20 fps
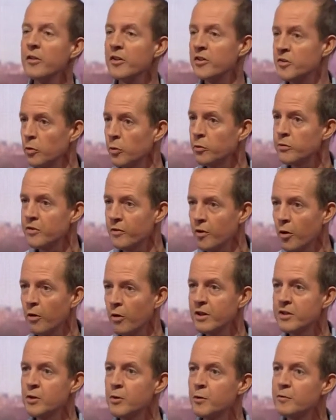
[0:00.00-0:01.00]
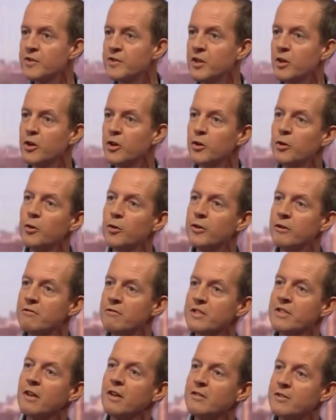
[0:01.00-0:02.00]
the sorts of colleagues who've secured the
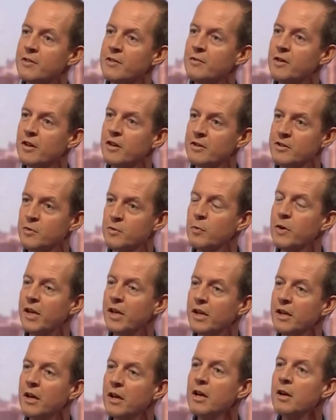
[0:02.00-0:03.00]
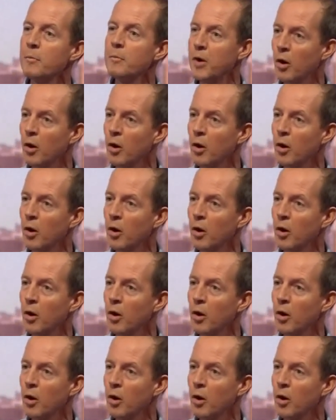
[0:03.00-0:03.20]
results of last week,